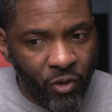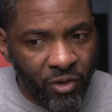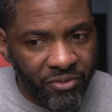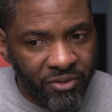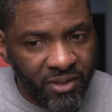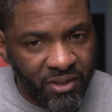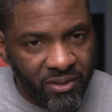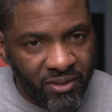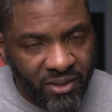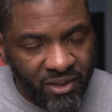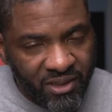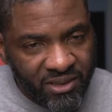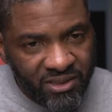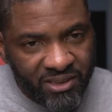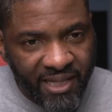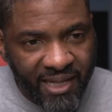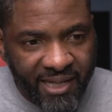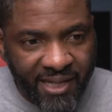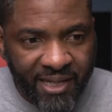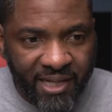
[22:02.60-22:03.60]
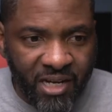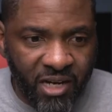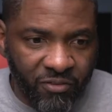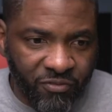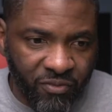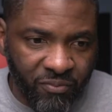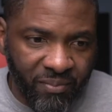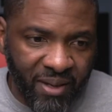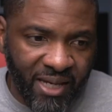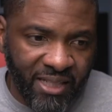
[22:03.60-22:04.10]
the second
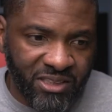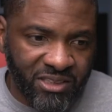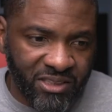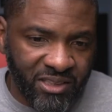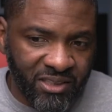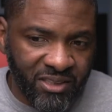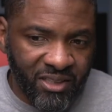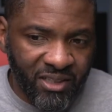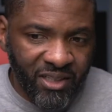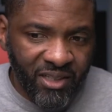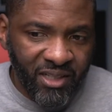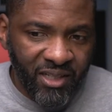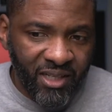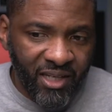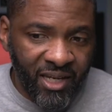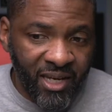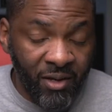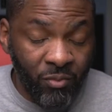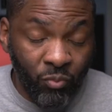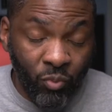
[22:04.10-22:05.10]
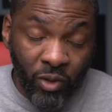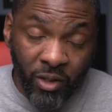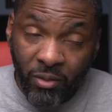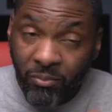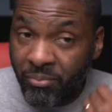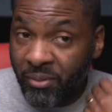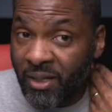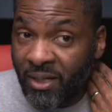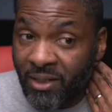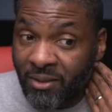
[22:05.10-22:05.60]
confirmation, it would have
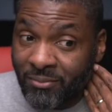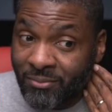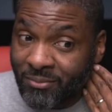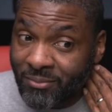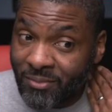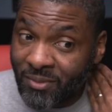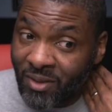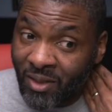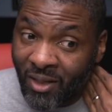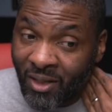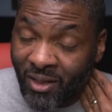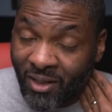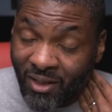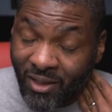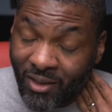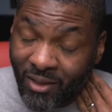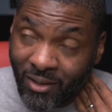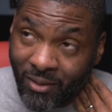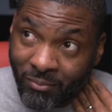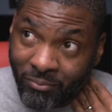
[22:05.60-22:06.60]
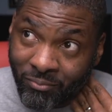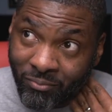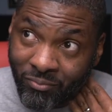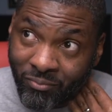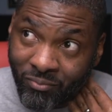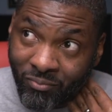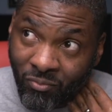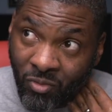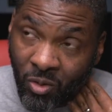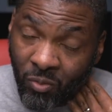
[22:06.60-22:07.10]
been
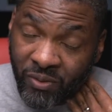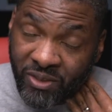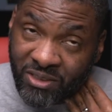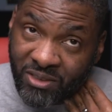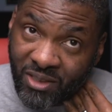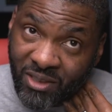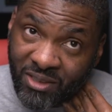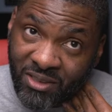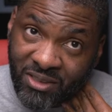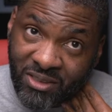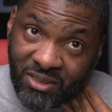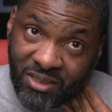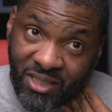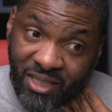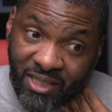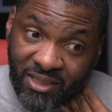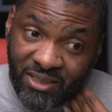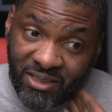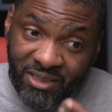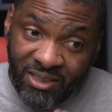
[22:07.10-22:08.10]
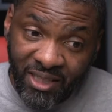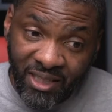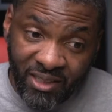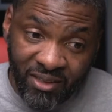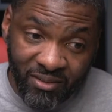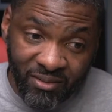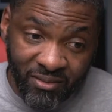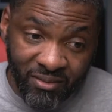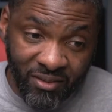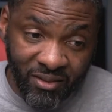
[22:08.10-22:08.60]
what was it, a 10-cent
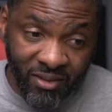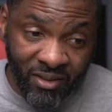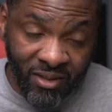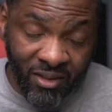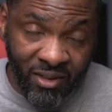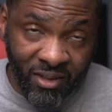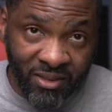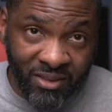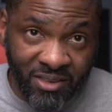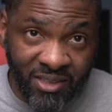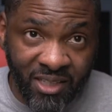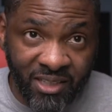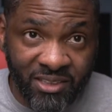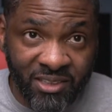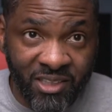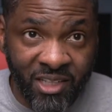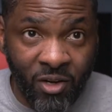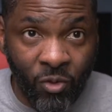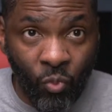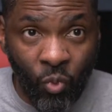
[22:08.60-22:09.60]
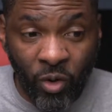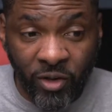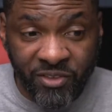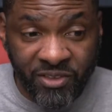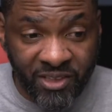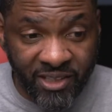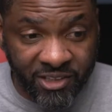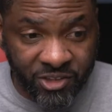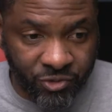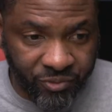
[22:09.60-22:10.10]
worse
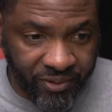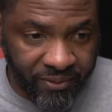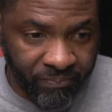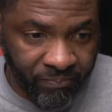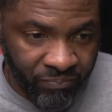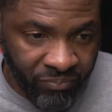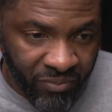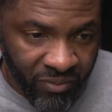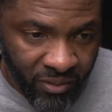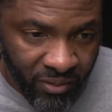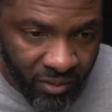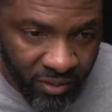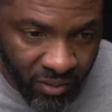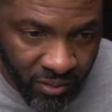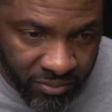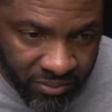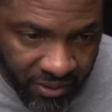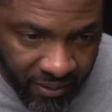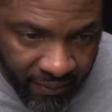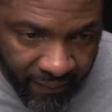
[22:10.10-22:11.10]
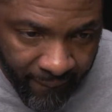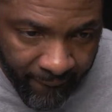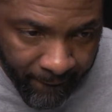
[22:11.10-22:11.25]
entry. You know what I'm saying?